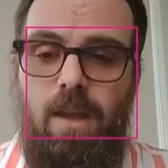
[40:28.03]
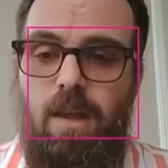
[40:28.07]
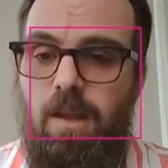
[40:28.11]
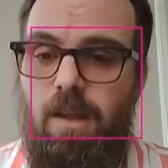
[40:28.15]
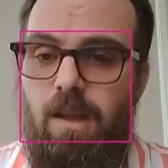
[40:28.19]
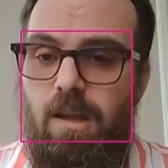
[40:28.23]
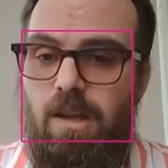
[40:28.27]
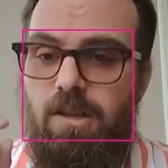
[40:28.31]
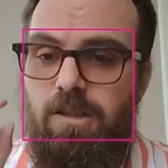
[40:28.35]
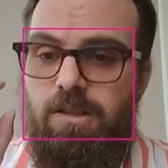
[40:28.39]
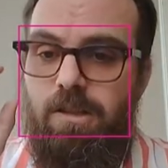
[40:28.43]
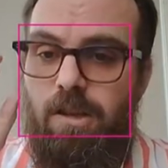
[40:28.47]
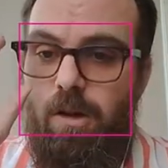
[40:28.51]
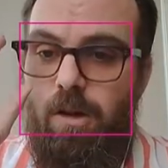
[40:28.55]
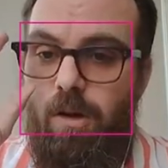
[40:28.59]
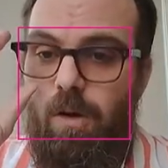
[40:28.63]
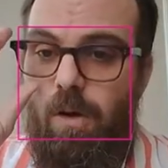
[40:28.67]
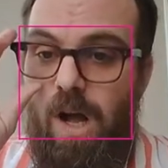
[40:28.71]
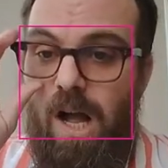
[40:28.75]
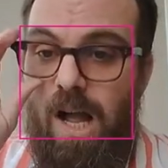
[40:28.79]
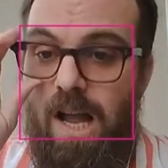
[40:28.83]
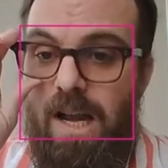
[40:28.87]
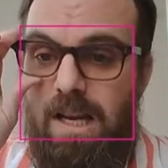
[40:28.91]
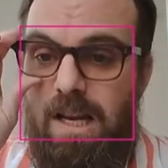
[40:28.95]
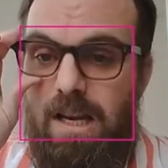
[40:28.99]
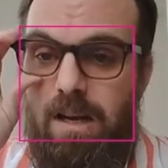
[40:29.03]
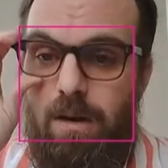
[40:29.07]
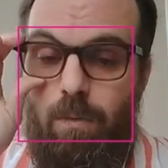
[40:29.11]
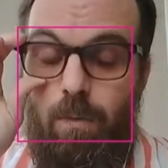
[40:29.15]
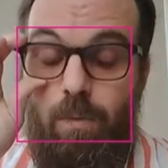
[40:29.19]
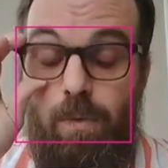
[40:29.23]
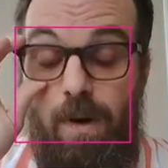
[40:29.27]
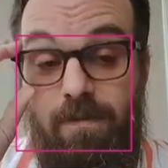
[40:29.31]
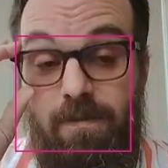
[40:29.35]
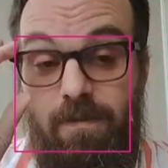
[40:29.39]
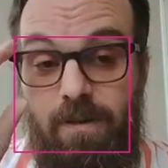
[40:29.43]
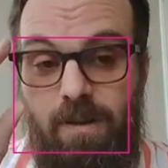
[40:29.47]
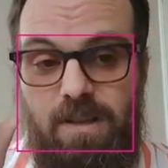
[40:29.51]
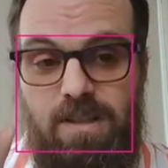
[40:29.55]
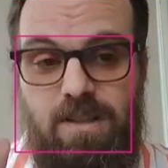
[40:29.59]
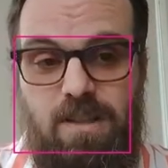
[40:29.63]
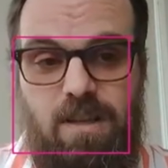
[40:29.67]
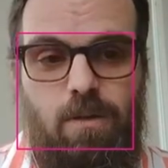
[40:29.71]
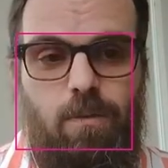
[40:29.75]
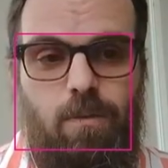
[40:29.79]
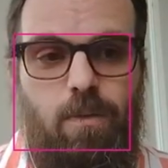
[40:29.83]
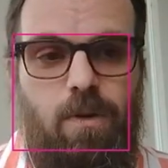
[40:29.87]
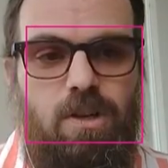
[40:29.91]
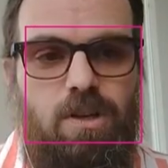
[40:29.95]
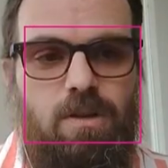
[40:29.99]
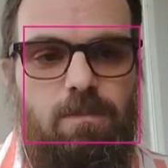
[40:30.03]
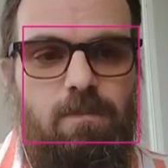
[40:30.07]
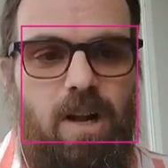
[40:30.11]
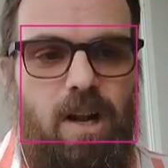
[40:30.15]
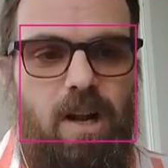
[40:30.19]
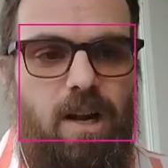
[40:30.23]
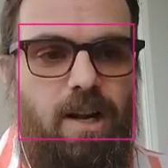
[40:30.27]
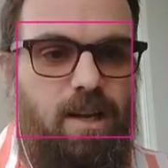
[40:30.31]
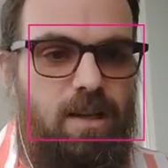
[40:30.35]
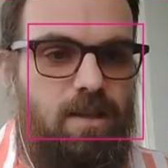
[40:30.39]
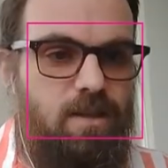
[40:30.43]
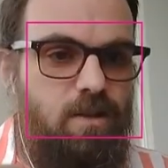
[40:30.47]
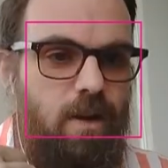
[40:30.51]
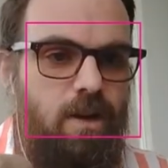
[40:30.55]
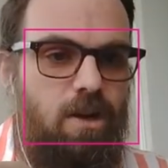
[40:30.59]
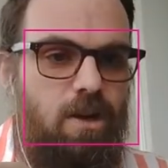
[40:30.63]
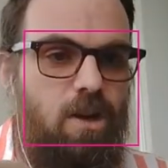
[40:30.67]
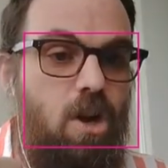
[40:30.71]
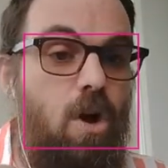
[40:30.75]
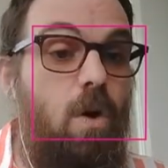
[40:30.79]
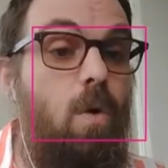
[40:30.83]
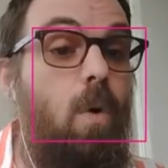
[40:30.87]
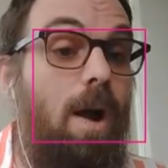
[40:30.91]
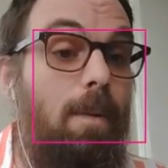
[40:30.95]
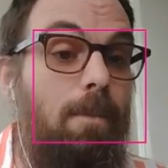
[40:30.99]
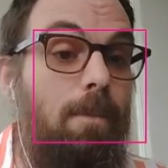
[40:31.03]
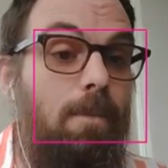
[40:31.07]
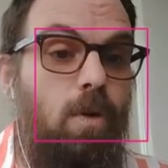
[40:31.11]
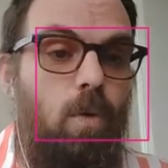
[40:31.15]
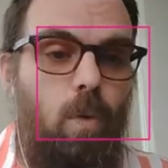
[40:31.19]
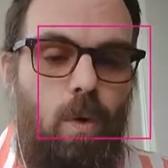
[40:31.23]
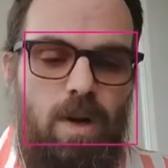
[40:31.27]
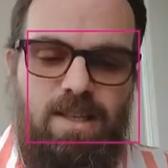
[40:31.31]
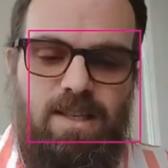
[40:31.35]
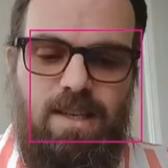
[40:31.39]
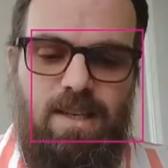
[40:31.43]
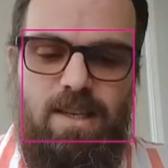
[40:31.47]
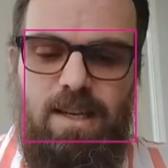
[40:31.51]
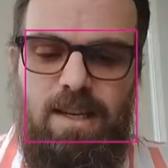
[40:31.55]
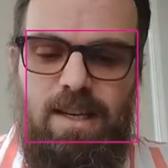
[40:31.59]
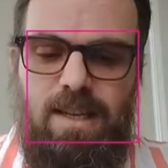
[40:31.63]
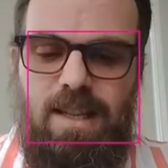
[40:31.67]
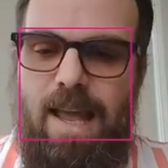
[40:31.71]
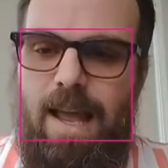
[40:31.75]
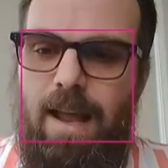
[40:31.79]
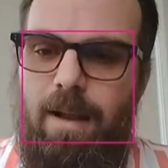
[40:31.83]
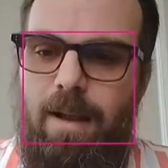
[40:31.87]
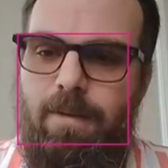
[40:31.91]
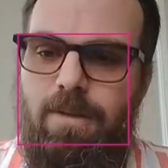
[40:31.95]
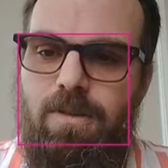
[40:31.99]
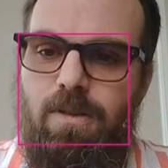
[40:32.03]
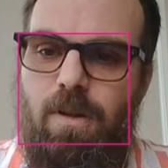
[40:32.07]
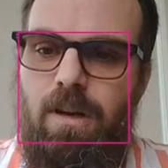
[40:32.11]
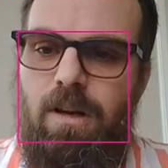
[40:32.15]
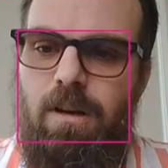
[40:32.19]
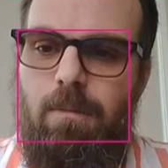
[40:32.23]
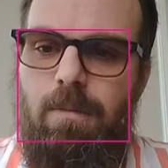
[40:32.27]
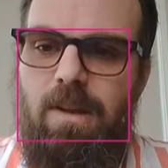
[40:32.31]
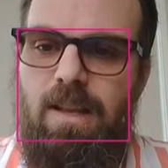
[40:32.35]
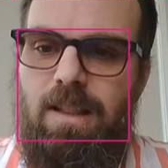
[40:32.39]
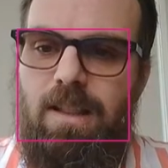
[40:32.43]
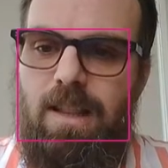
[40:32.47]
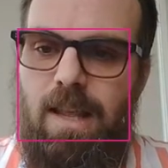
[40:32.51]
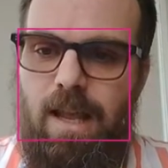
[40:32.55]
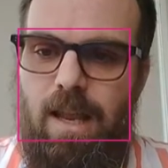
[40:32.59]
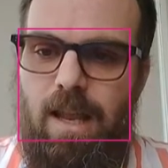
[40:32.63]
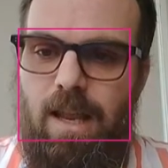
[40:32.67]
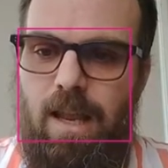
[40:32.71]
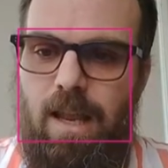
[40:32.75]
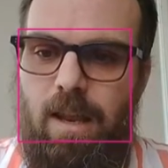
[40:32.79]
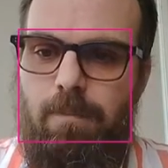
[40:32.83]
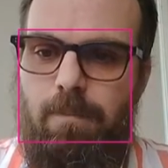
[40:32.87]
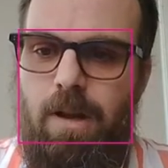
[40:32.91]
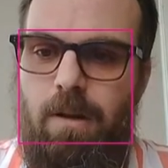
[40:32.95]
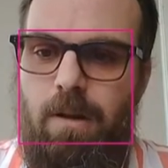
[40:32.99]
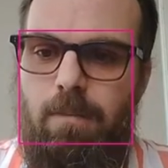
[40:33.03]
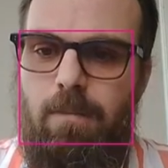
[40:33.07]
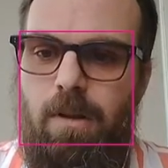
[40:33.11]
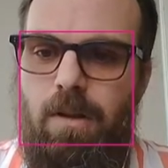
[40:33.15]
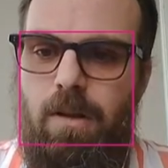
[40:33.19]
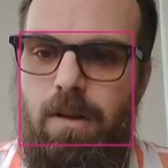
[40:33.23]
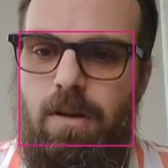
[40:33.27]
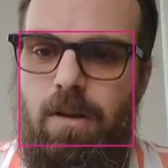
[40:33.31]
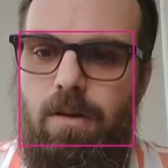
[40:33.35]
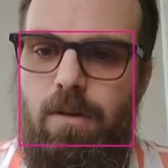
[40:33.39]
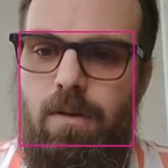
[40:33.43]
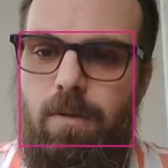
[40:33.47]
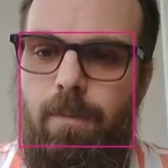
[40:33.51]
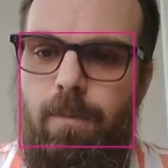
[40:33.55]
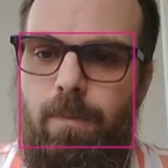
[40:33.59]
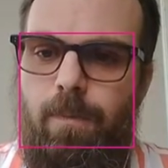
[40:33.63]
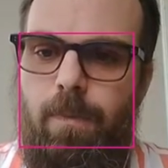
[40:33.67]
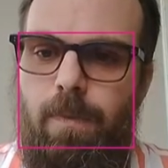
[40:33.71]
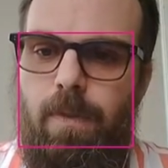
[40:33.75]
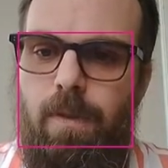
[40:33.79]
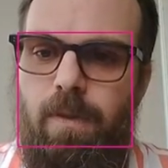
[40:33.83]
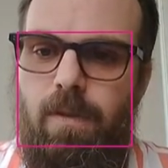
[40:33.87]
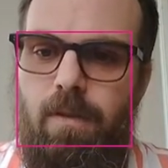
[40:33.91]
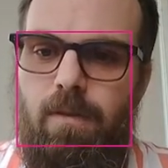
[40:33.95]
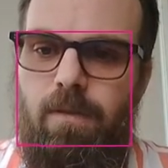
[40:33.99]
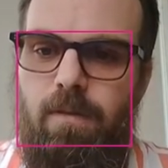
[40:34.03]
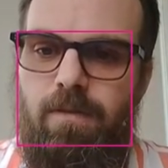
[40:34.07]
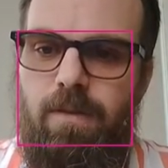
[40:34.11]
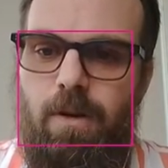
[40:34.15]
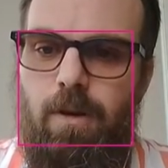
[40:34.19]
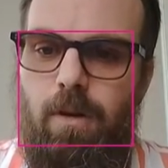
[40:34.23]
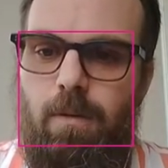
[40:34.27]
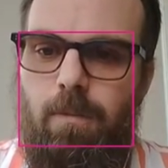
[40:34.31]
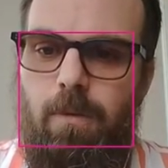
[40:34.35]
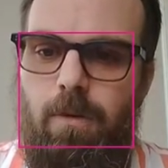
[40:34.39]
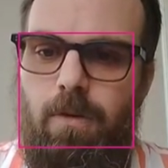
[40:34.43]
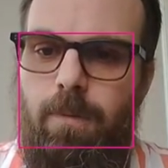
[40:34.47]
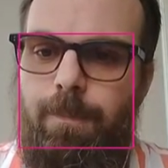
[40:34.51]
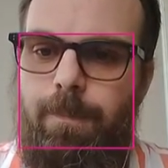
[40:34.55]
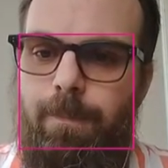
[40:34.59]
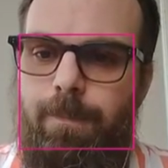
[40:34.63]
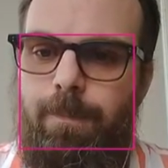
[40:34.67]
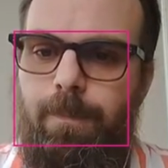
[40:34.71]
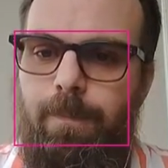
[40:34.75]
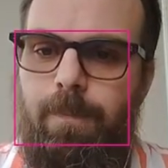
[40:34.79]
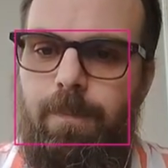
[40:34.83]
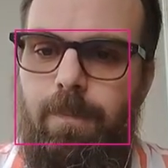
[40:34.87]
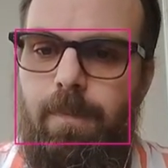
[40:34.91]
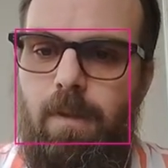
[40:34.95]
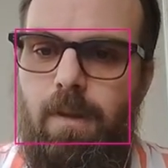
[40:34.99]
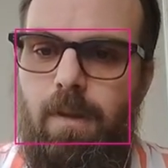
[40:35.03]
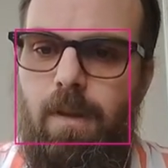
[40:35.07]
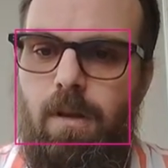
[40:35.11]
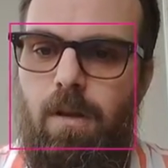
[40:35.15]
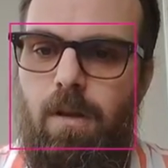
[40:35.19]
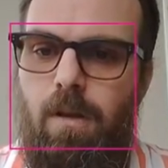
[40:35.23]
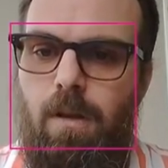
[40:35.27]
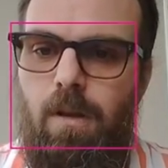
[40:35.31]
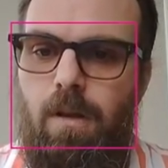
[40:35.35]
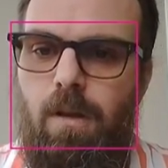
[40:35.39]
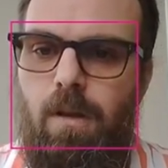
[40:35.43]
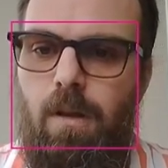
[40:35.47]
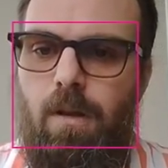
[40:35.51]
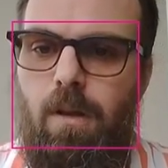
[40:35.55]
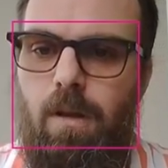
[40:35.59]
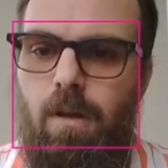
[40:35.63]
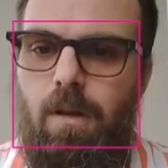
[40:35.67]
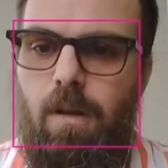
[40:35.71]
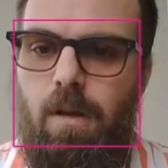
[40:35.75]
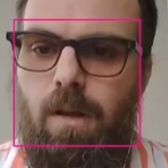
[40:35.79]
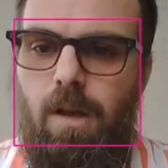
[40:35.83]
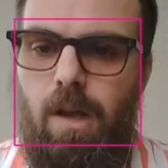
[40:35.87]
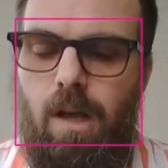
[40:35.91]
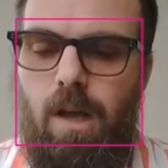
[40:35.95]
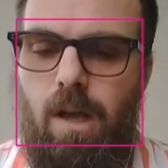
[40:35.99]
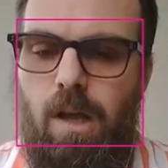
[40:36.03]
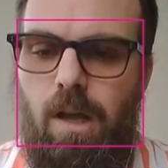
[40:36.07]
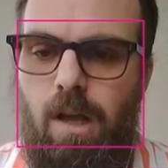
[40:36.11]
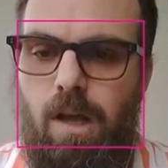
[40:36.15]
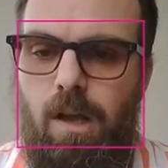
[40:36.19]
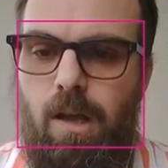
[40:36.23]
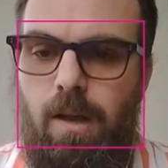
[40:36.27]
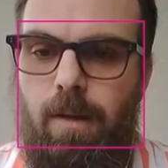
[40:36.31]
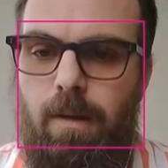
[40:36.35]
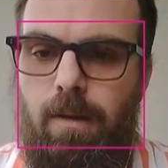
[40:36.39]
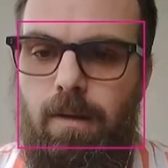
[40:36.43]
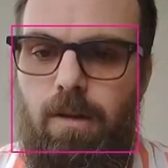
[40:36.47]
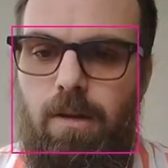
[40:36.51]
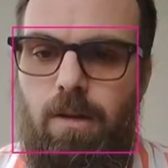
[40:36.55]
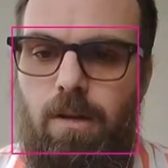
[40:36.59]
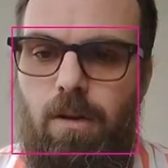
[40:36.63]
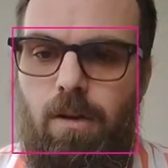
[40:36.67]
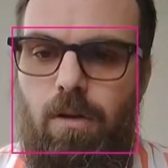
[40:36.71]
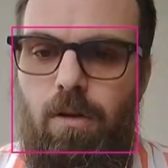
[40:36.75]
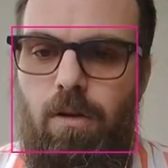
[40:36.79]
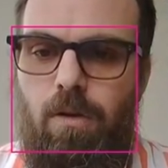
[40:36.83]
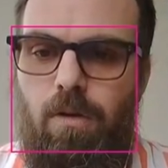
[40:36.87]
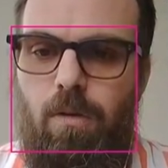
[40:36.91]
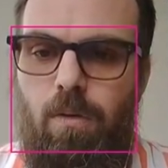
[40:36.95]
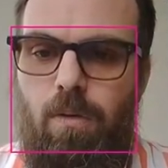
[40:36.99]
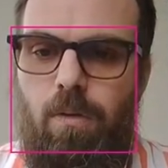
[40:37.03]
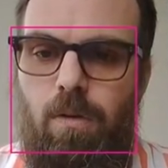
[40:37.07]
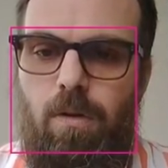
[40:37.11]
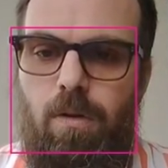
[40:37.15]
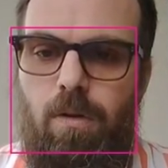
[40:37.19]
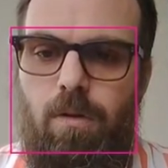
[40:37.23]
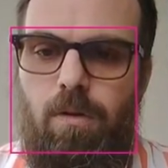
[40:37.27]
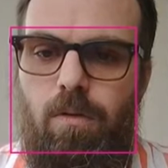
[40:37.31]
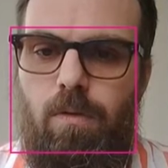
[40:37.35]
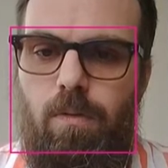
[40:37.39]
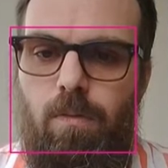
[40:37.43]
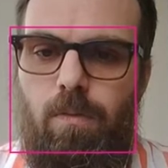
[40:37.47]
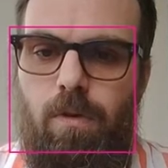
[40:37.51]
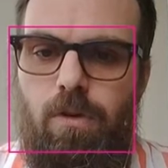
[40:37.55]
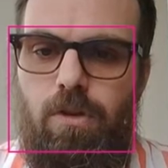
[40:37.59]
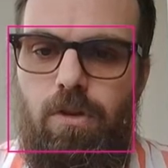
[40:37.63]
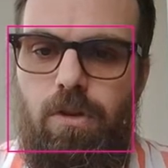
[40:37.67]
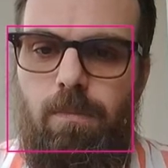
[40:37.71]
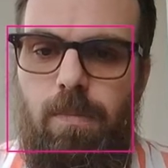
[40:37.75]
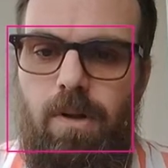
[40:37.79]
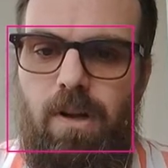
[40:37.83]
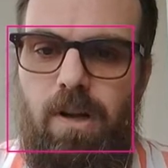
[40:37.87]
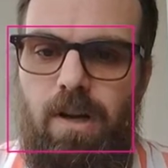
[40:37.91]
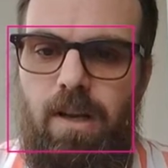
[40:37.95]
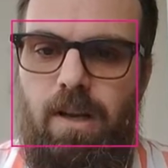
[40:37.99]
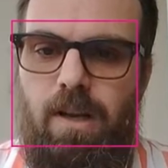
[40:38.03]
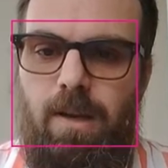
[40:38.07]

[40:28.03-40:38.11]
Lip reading: So I need a reference to the rigid body. So I know I'm going to need that. So I'm going to make that a public variable, canoe rigid body.